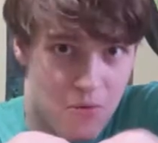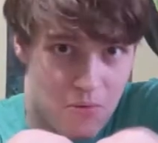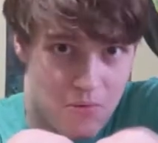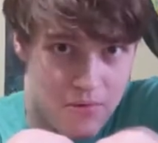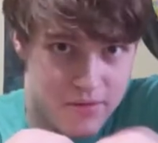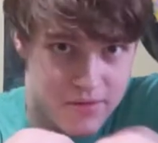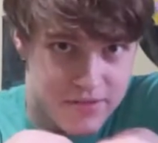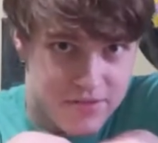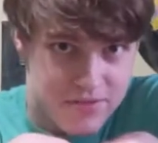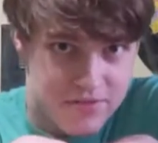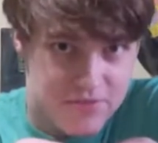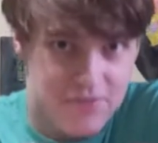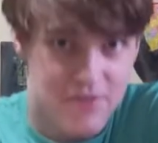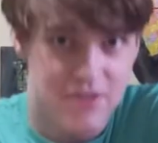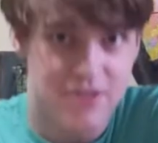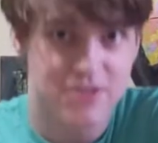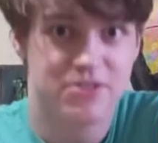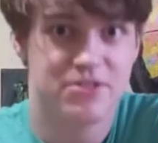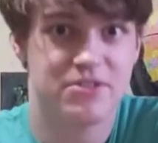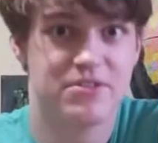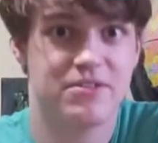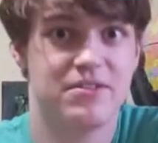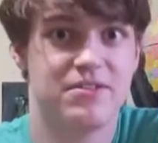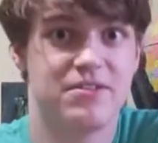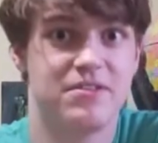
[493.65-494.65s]
once
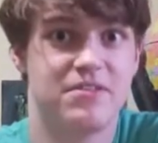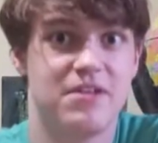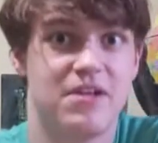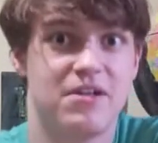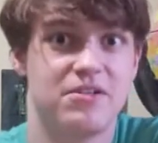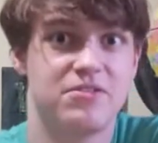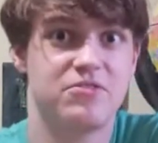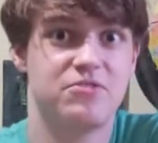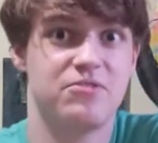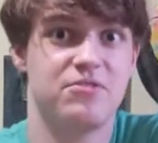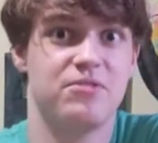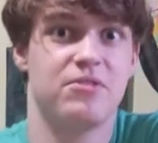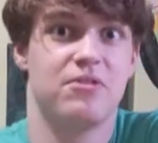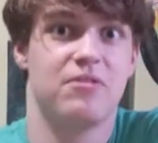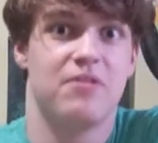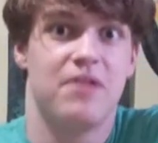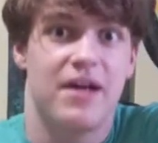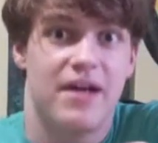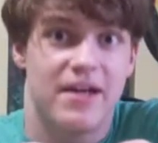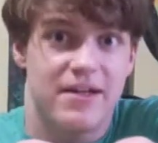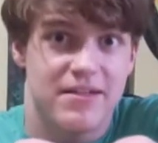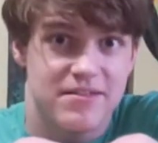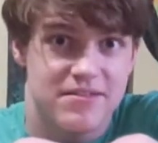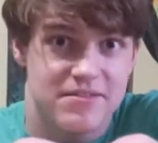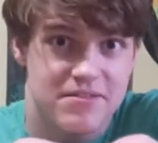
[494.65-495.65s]
Russia
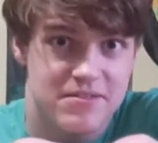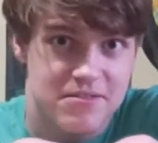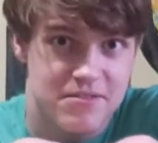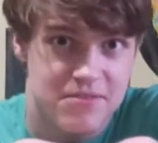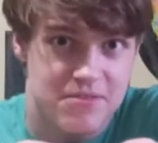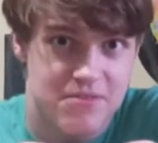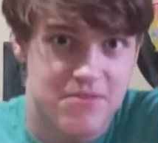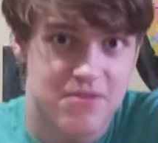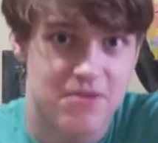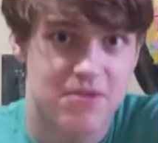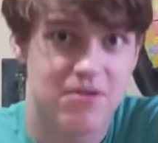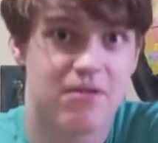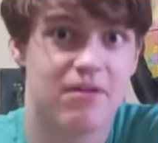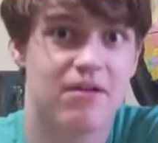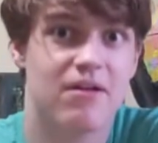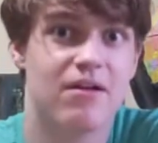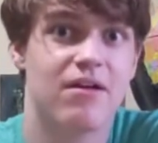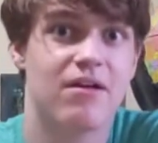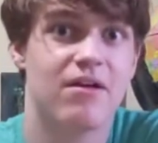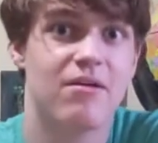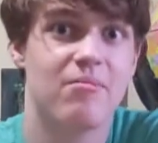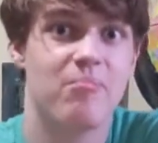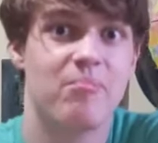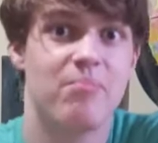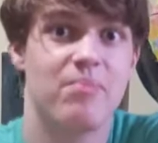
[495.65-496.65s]
industrializes, they're
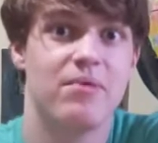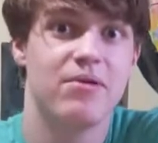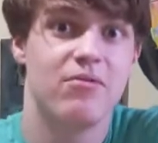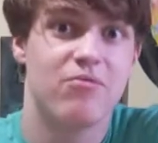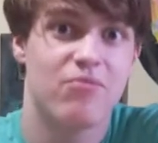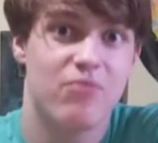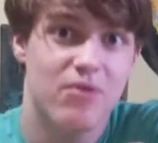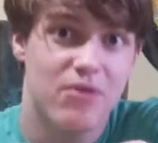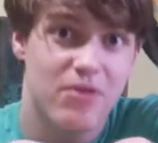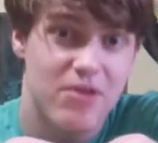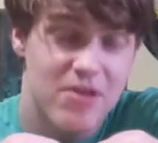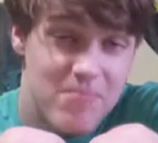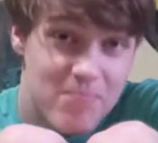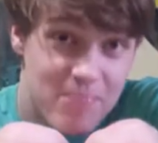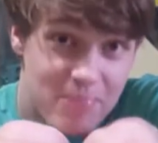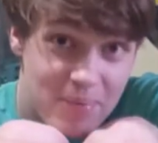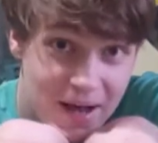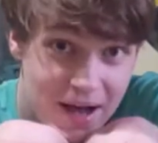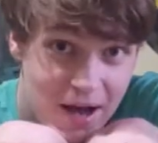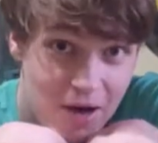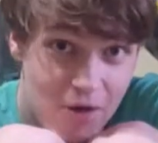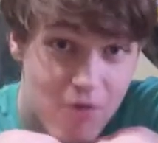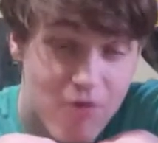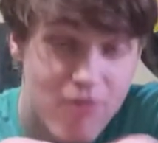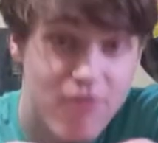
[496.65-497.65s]
going to be really
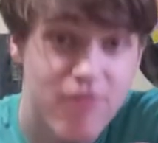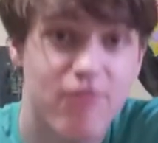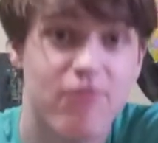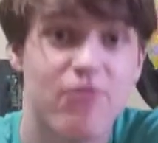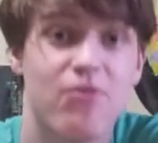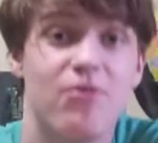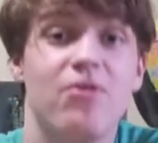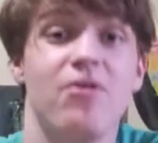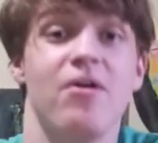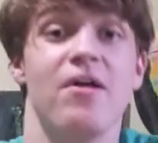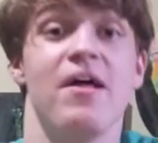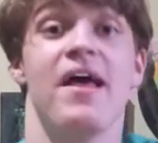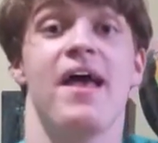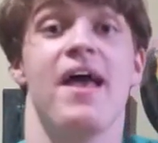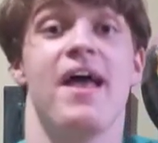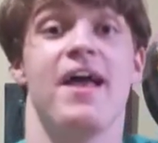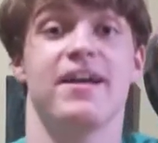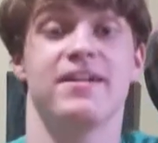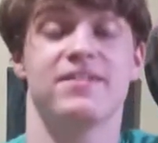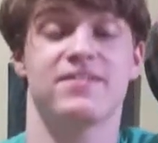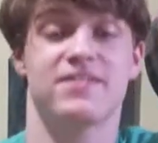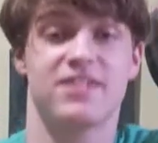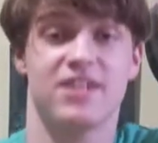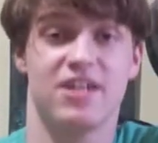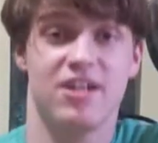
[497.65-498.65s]
powerful,
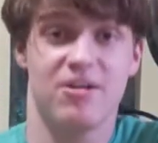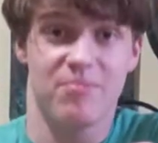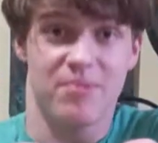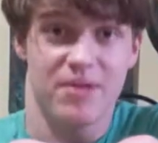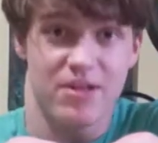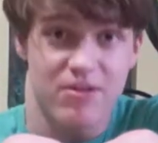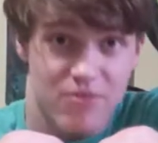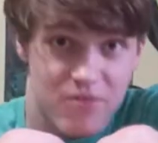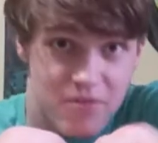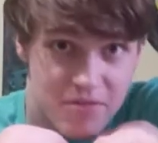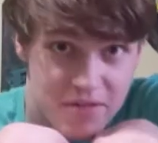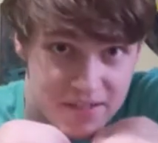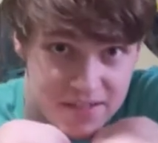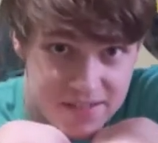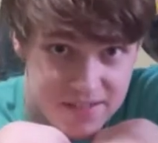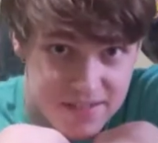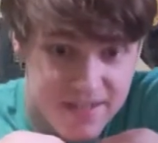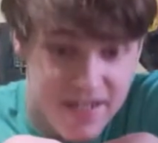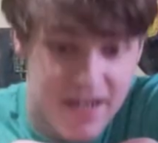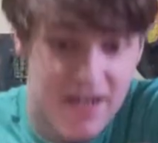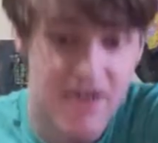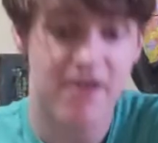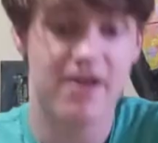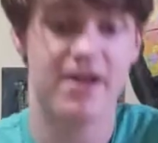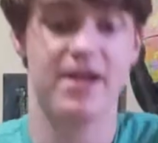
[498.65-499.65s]
and it's going to be really
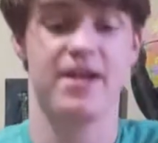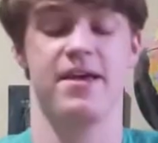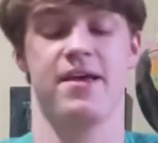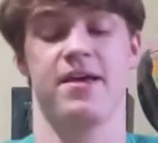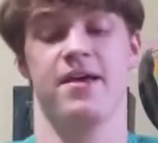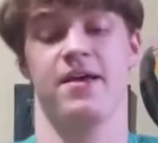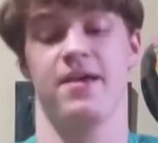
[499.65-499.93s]
scary.